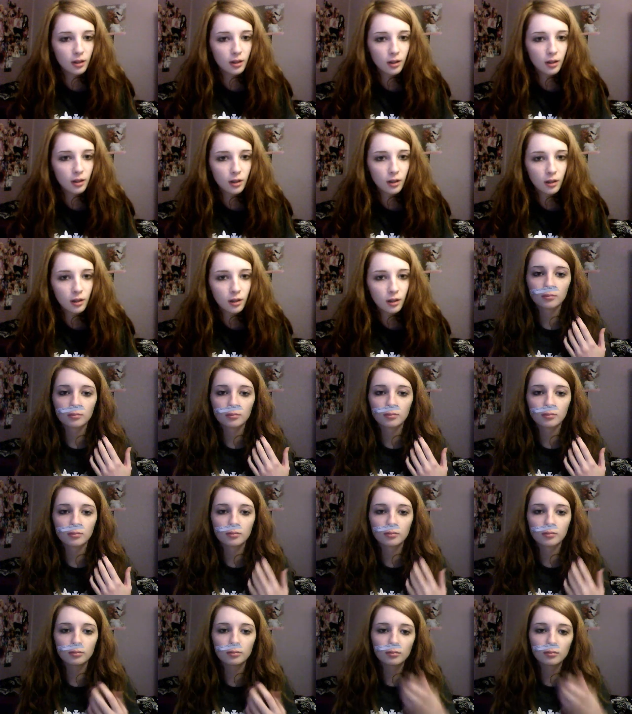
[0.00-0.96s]

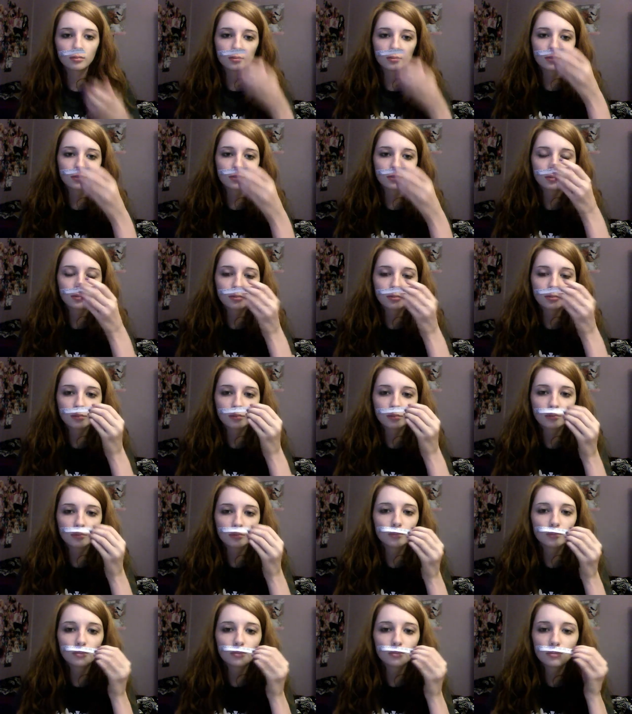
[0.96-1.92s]

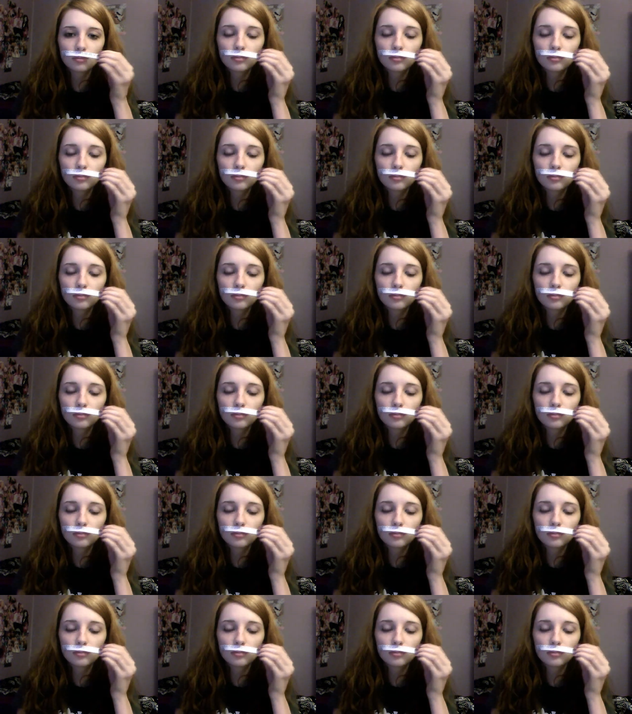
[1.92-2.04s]
[no speech]